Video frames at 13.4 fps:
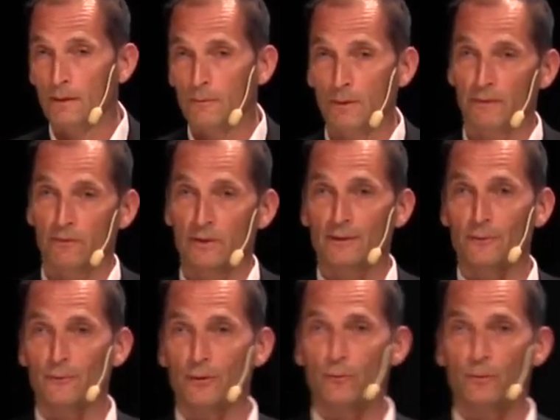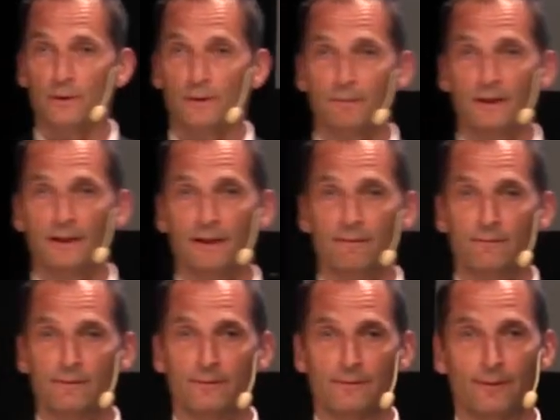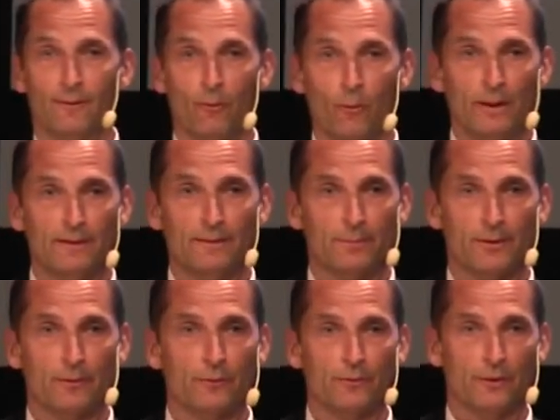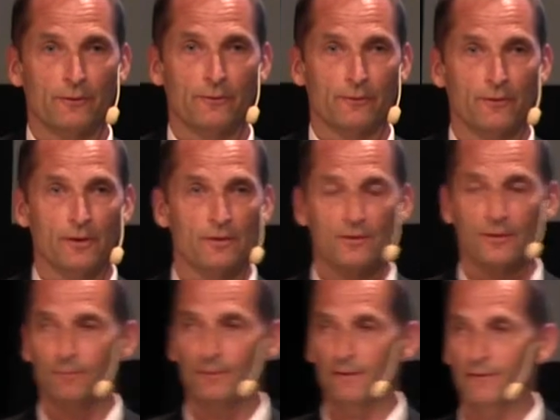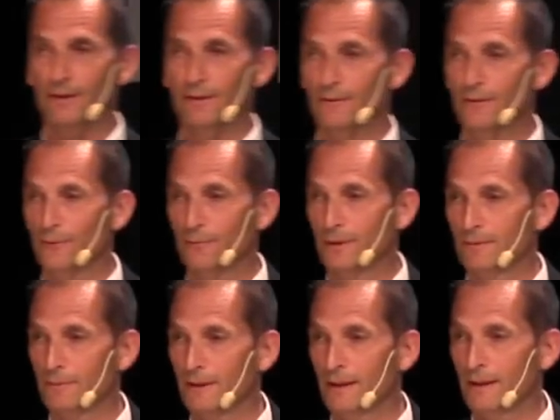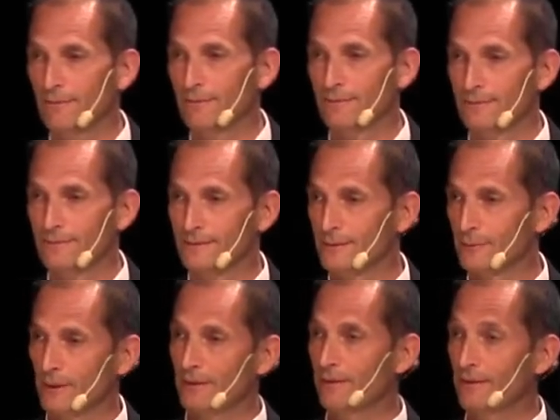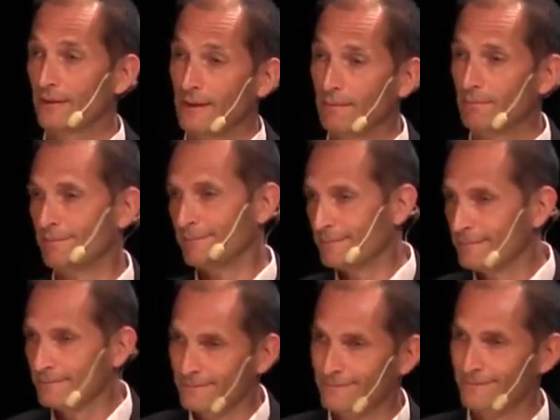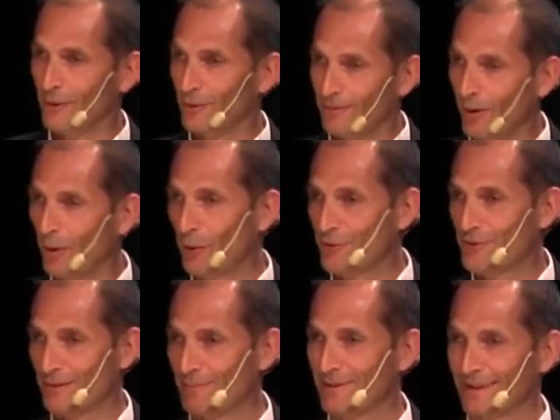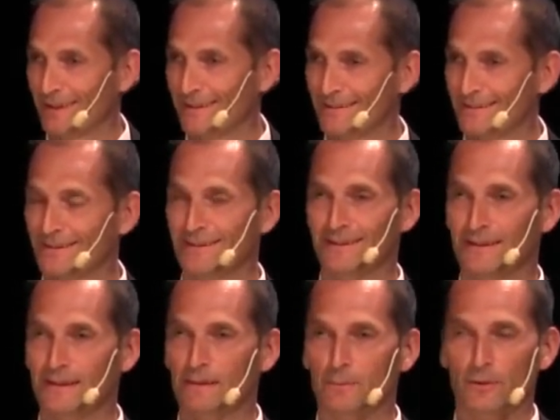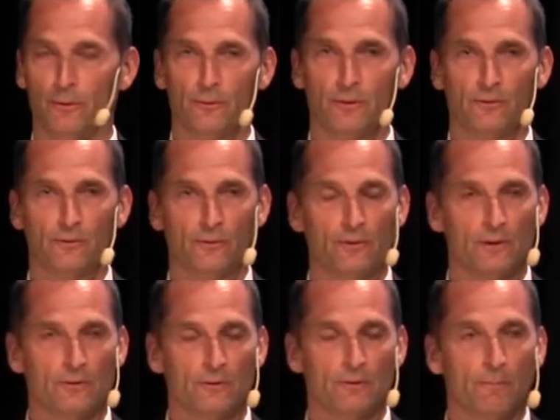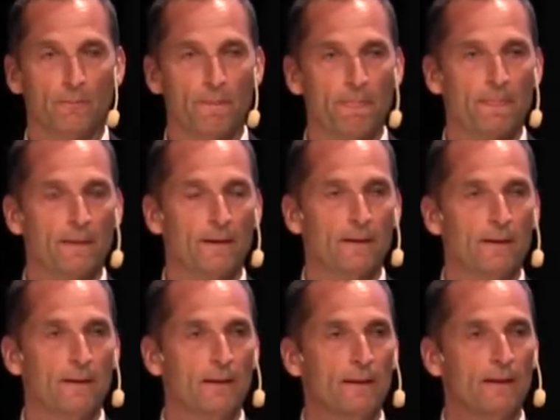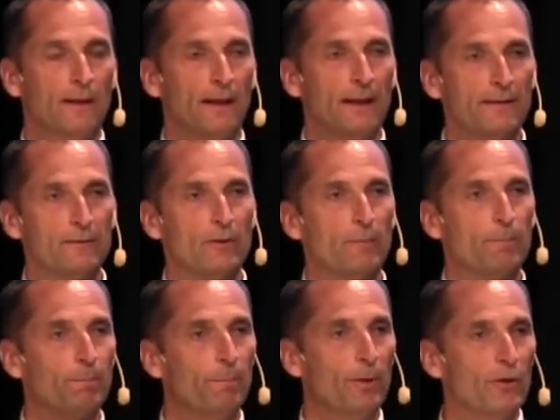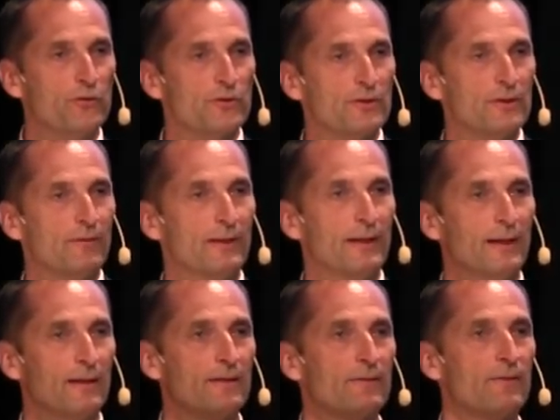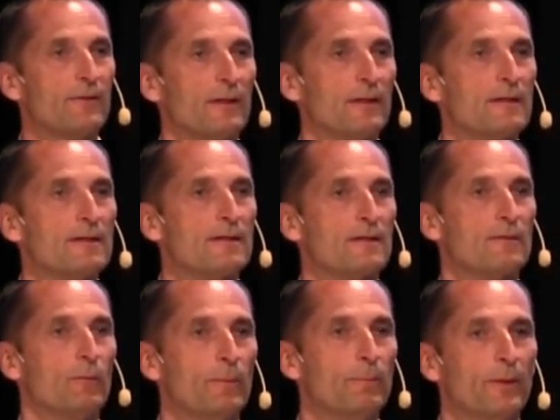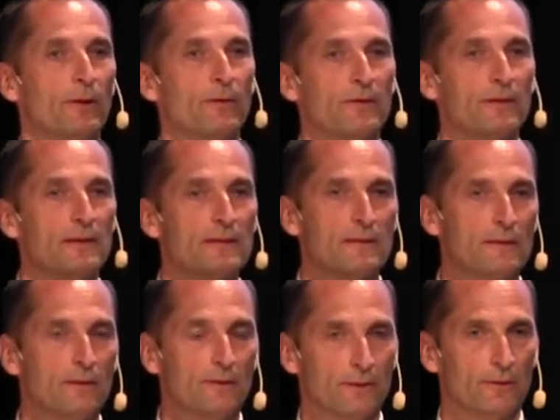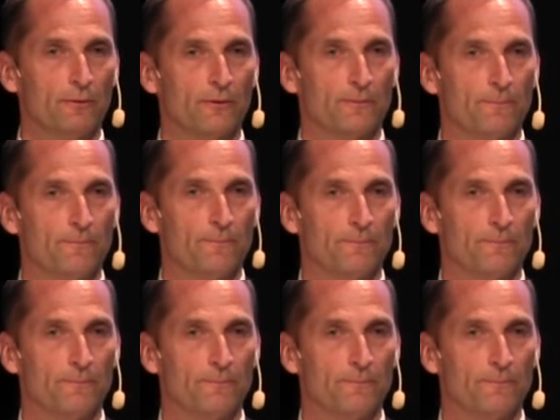We have countries where we have one producer association. We have countries where we have 20 odd something producer association. And there are positive and negative things with both these scenarios.